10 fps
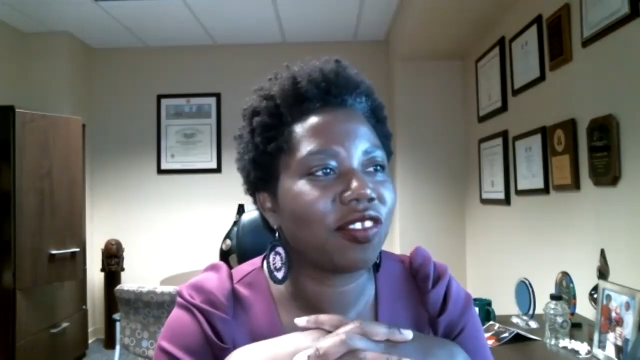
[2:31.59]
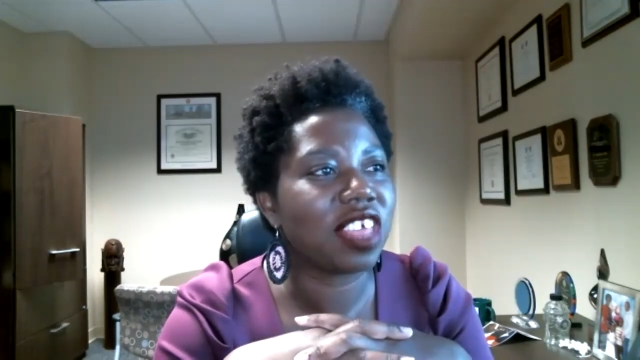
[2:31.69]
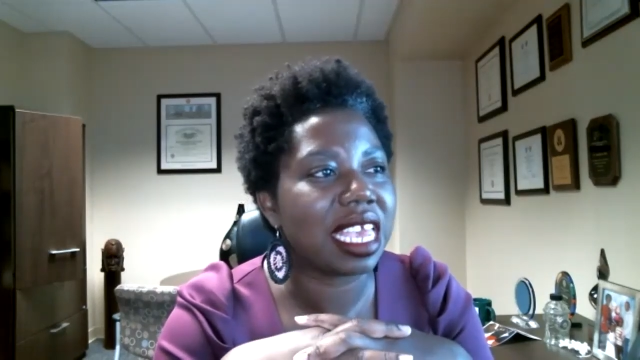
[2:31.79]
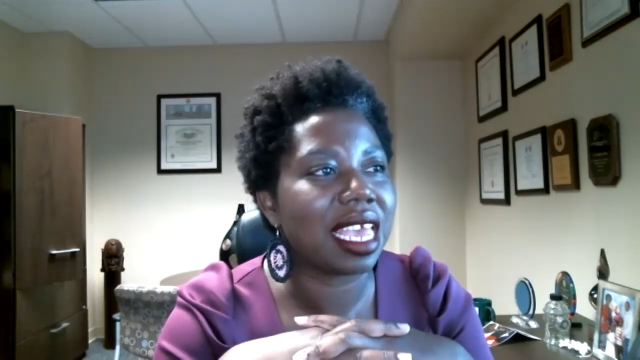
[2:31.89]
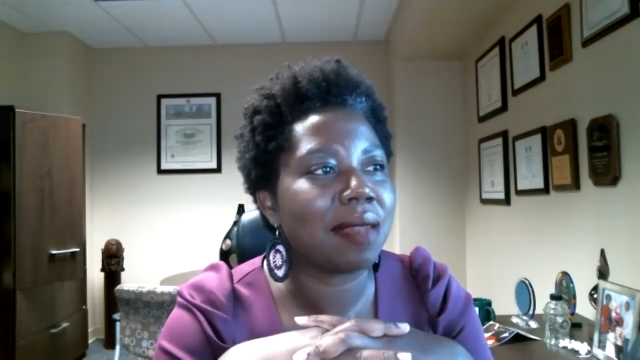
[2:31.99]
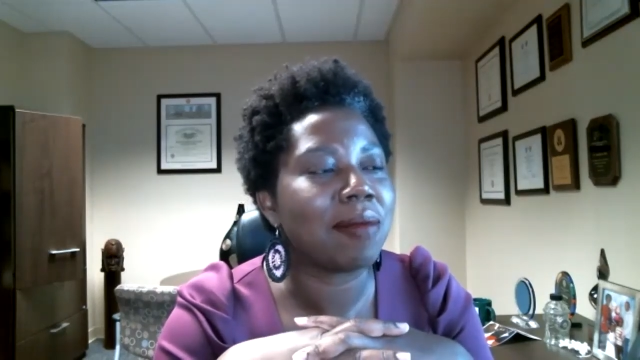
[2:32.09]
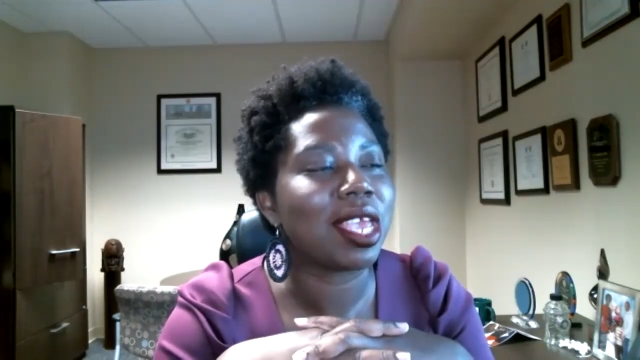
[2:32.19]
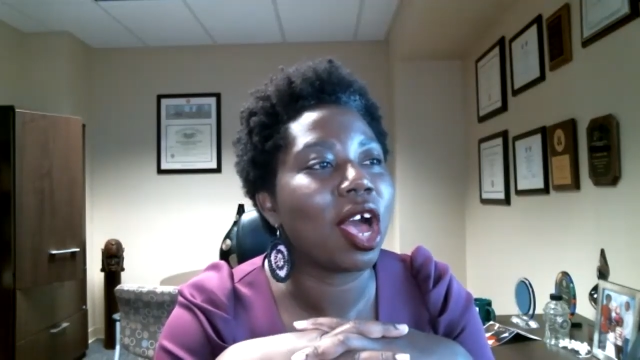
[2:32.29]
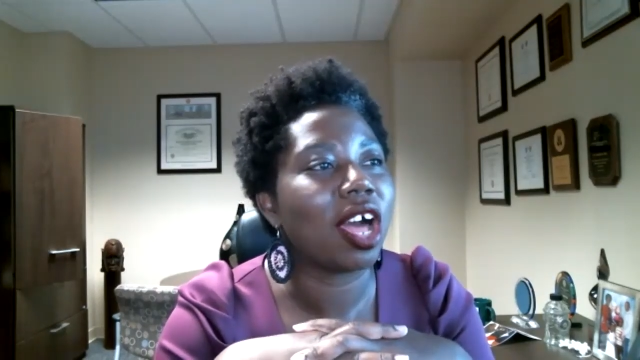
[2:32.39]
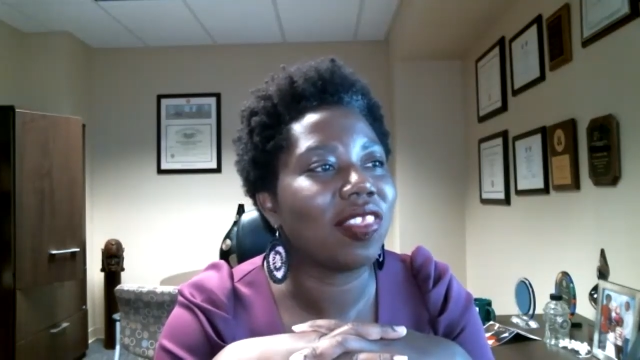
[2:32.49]
thinking
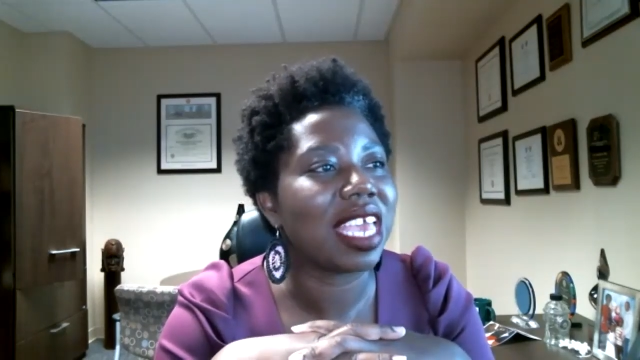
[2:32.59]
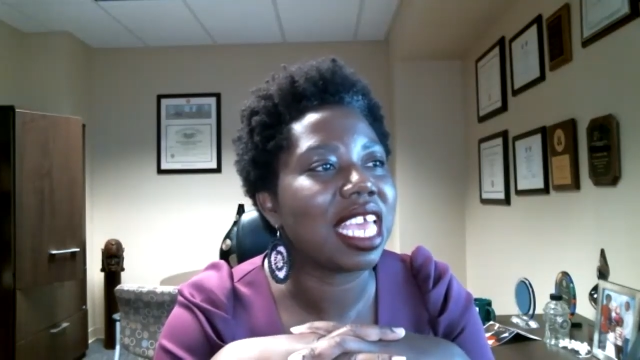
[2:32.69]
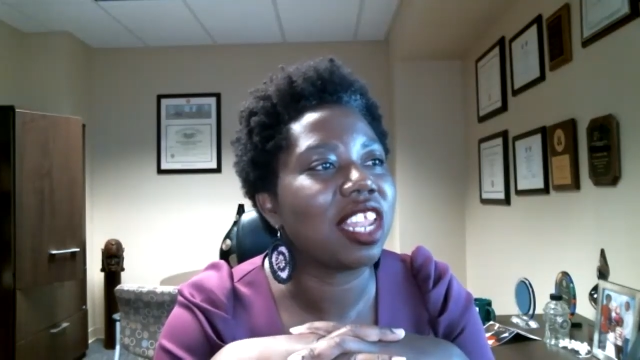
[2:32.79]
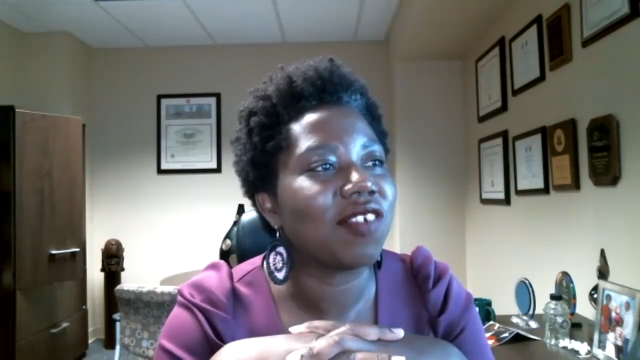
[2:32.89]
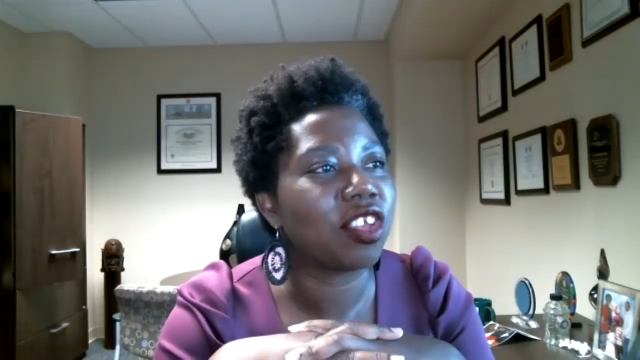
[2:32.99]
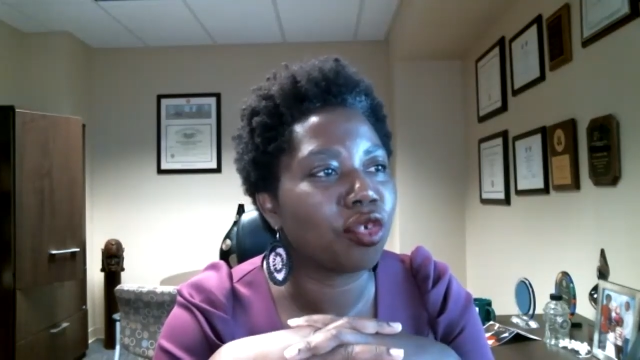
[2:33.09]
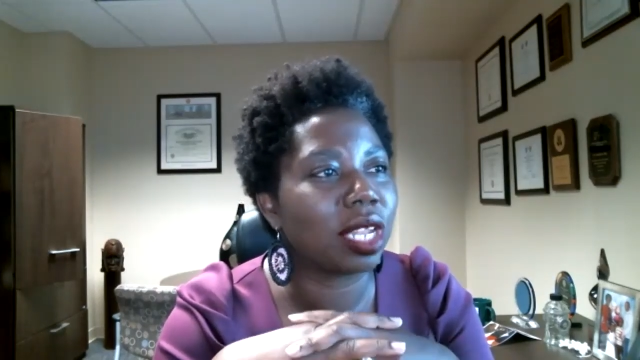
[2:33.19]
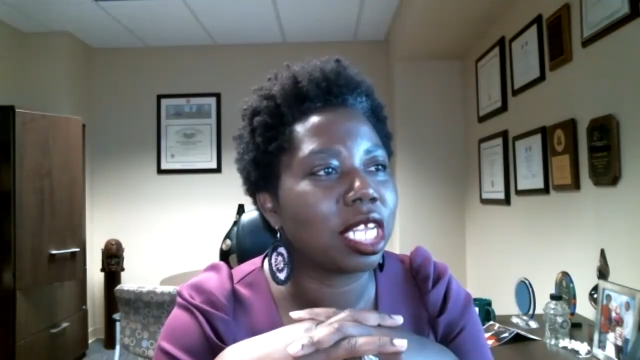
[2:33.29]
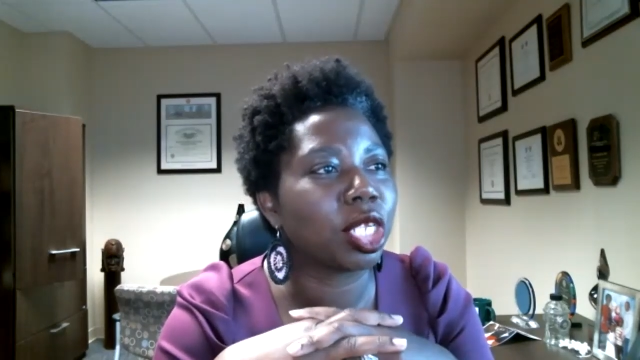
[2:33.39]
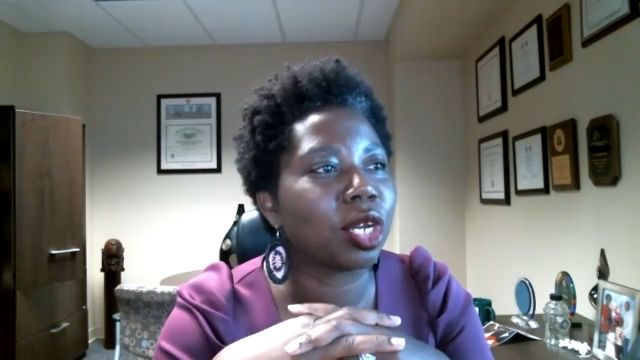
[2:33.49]
beyond the individual
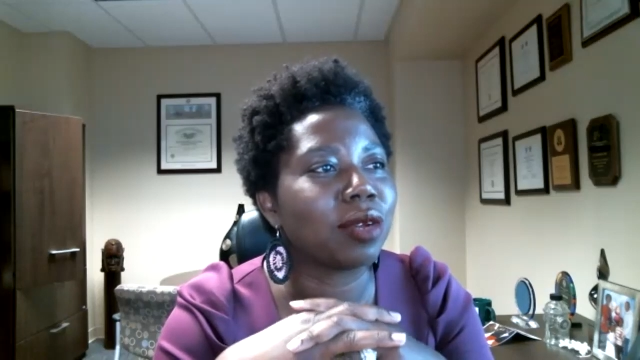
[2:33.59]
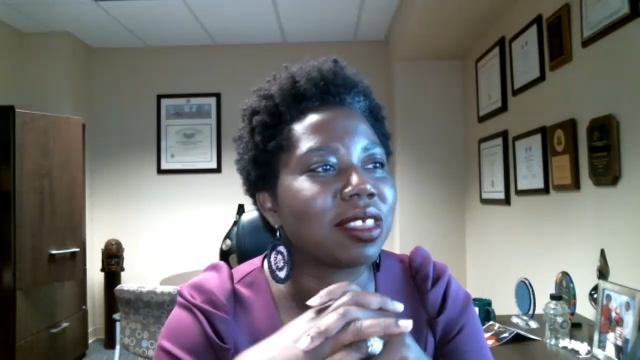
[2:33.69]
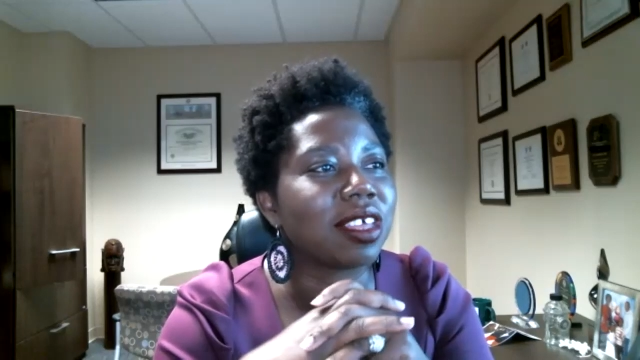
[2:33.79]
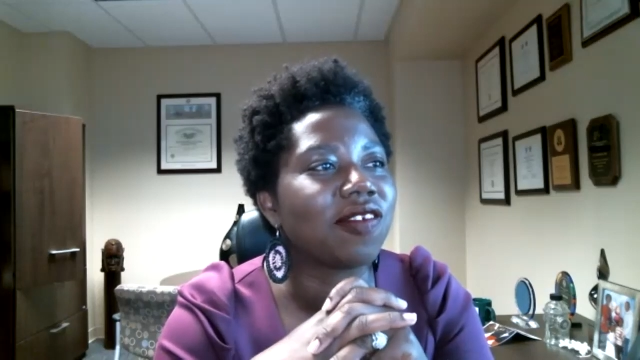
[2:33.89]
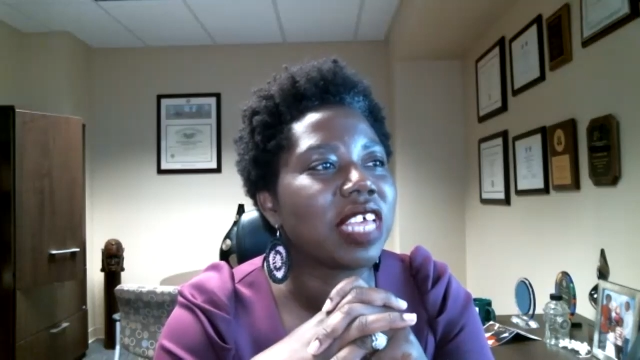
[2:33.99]
in terms of